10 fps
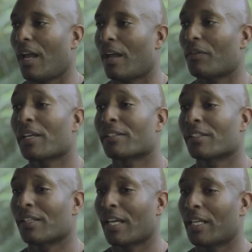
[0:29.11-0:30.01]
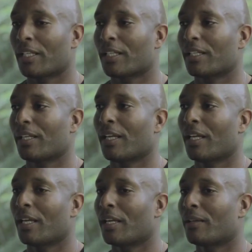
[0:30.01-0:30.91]
I've had to take
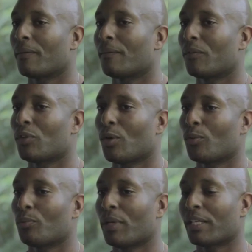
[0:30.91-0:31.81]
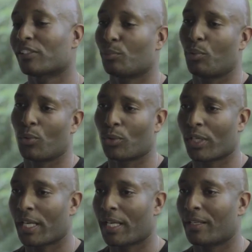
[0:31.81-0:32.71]
in, you know, being
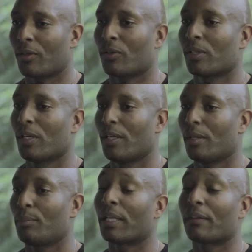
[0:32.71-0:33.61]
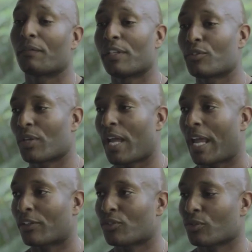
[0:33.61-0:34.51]
supporting or being a featured
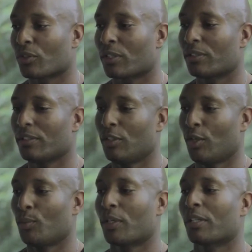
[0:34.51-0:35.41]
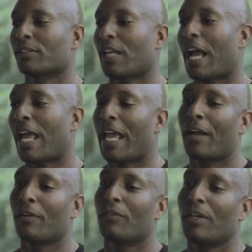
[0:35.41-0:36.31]
extra, you know, because I
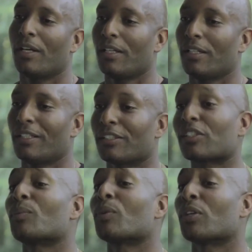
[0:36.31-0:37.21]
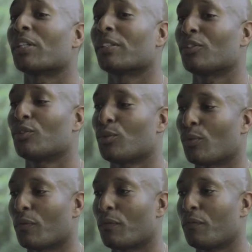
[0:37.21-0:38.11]
have someone to
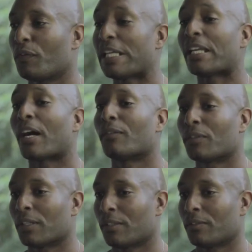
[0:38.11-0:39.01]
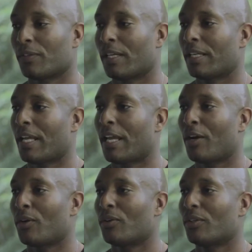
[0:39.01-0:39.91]
feed off of. And
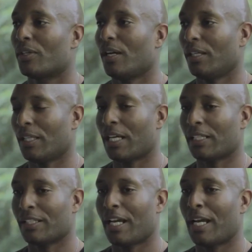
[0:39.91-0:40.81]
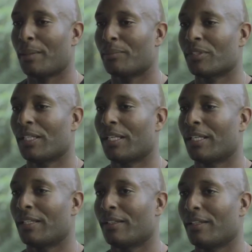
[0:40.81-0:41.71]
now a lot of times
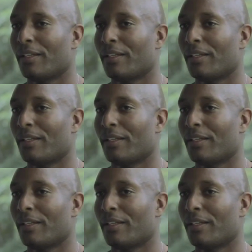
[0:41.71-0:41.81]
in